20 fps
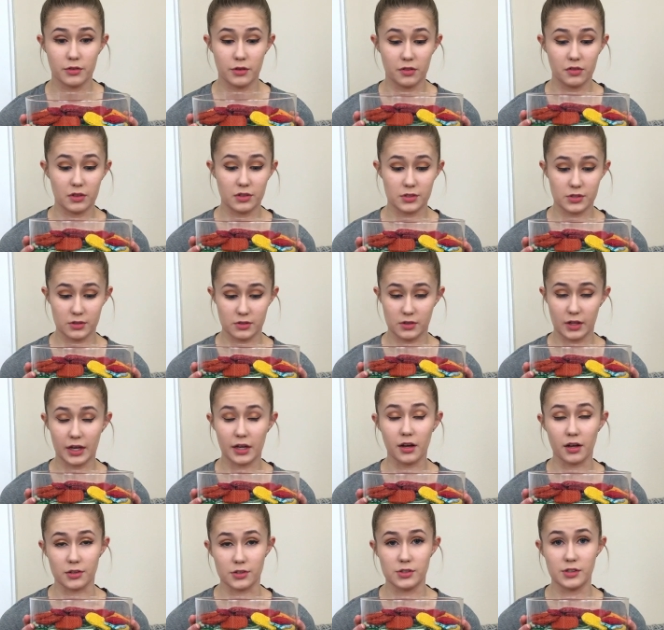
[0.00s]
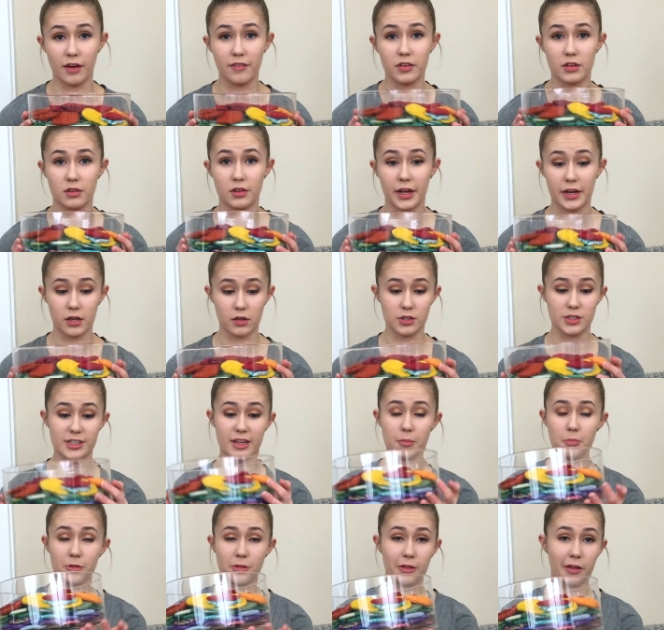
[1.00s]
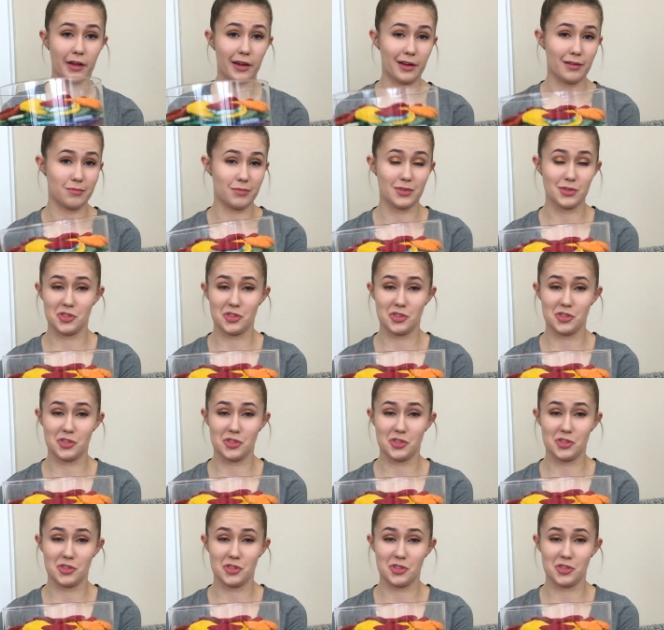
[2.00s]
that this is like a 7-layer dip thing.